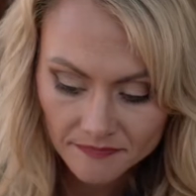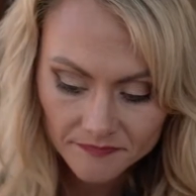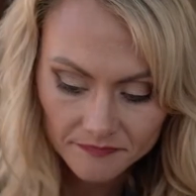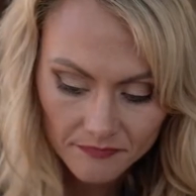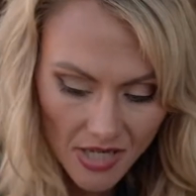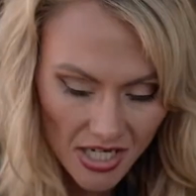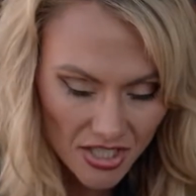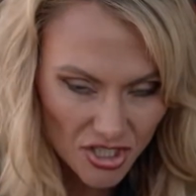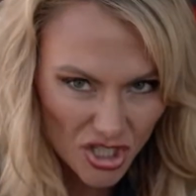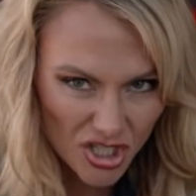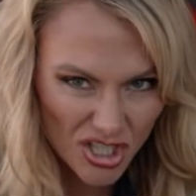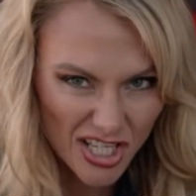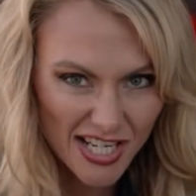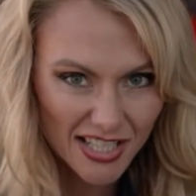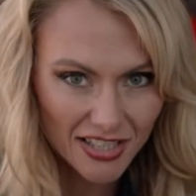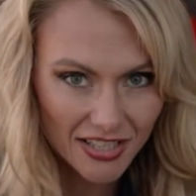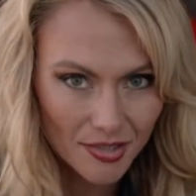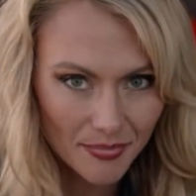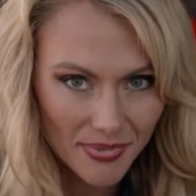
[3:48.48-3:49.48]
Make sure you get
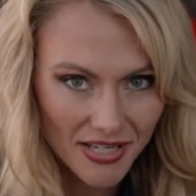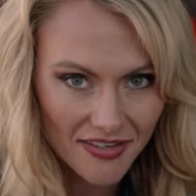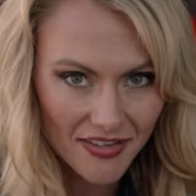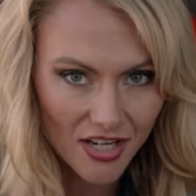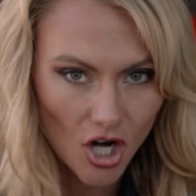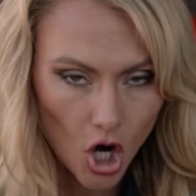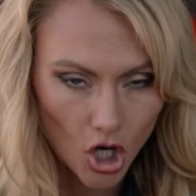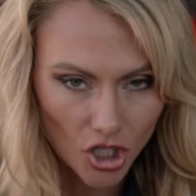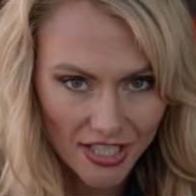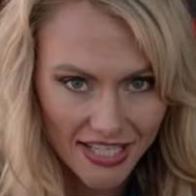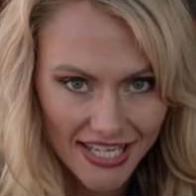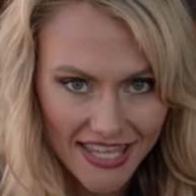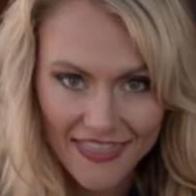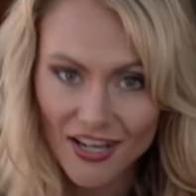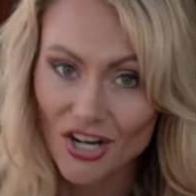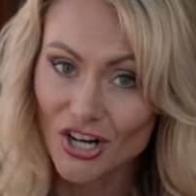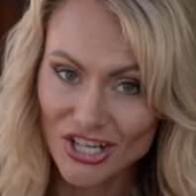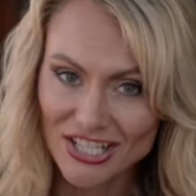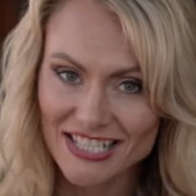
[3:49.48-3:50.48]
a little bit of the garlic in
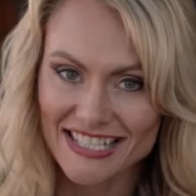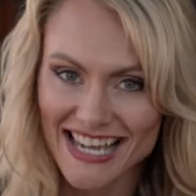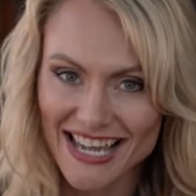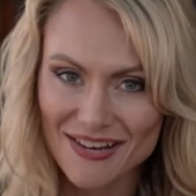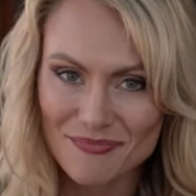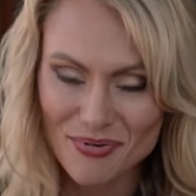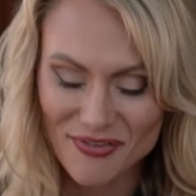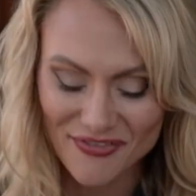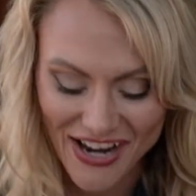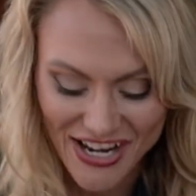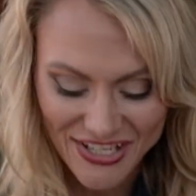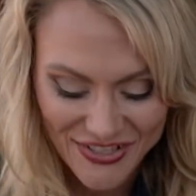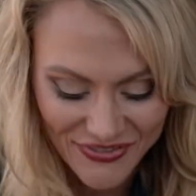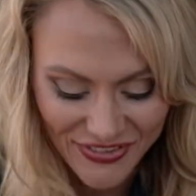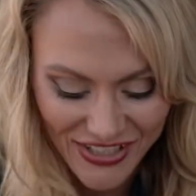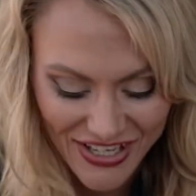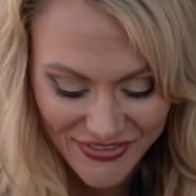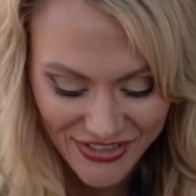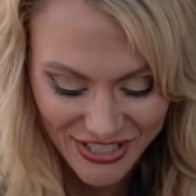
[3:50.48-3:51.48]
there because that provides
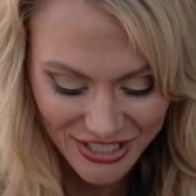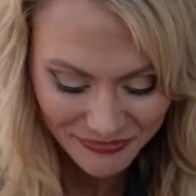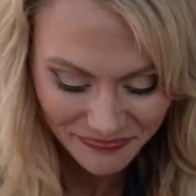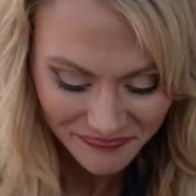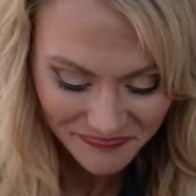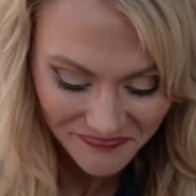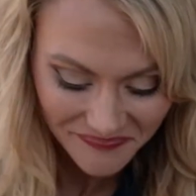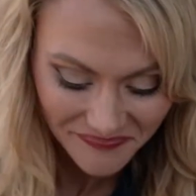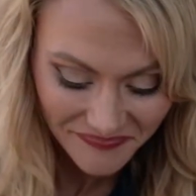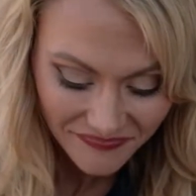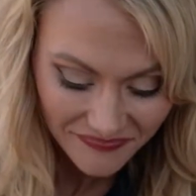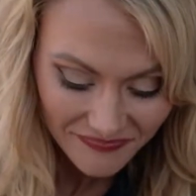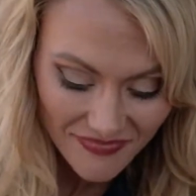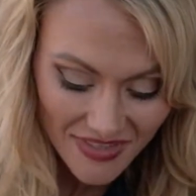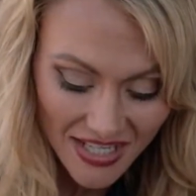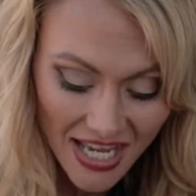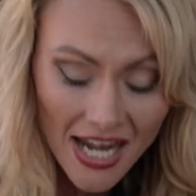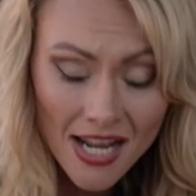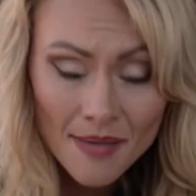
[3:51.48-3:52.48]
flavor.
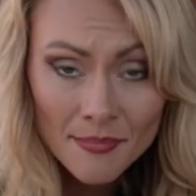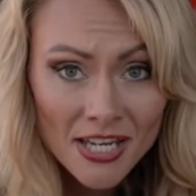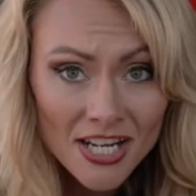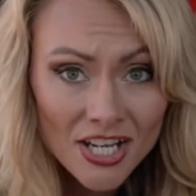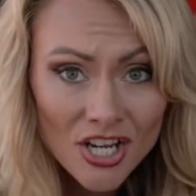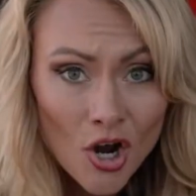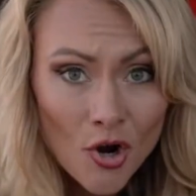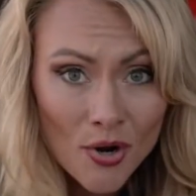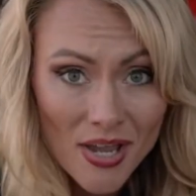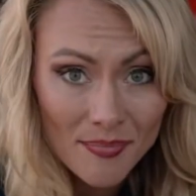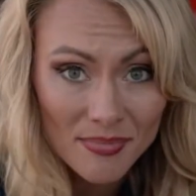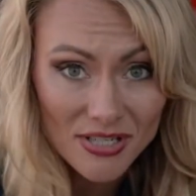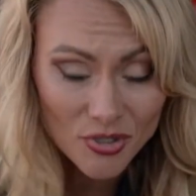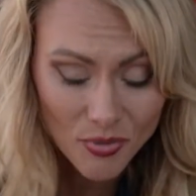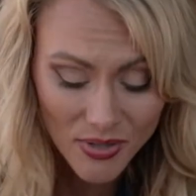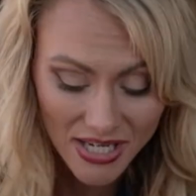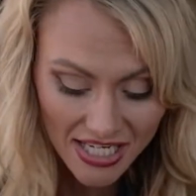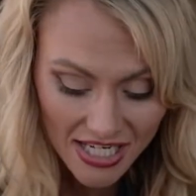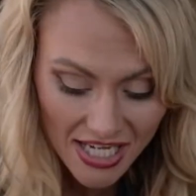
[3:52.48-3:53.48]
And I'm going to go in
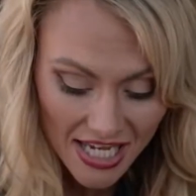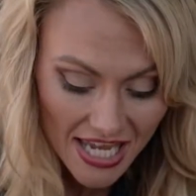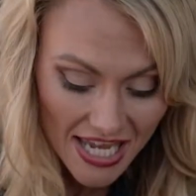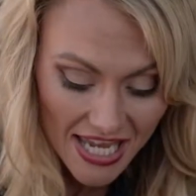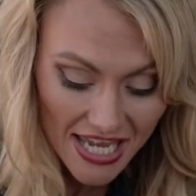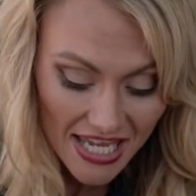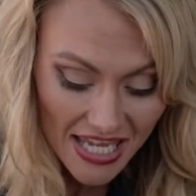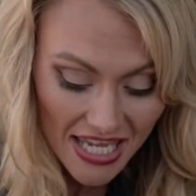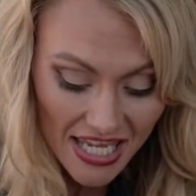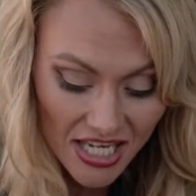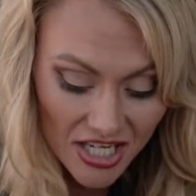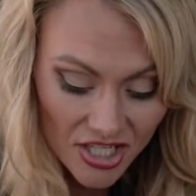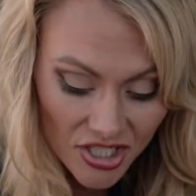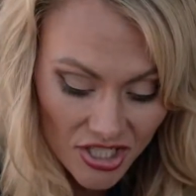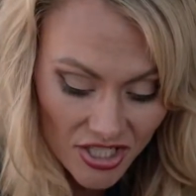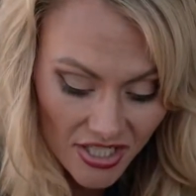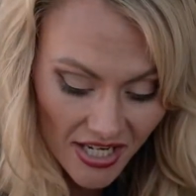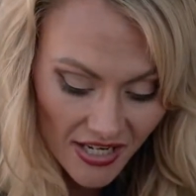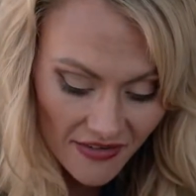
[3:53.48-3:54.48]
between
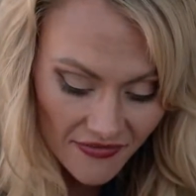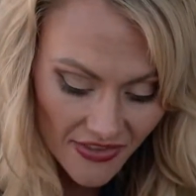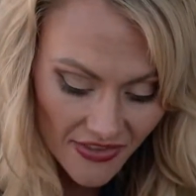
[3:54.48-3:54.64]
each of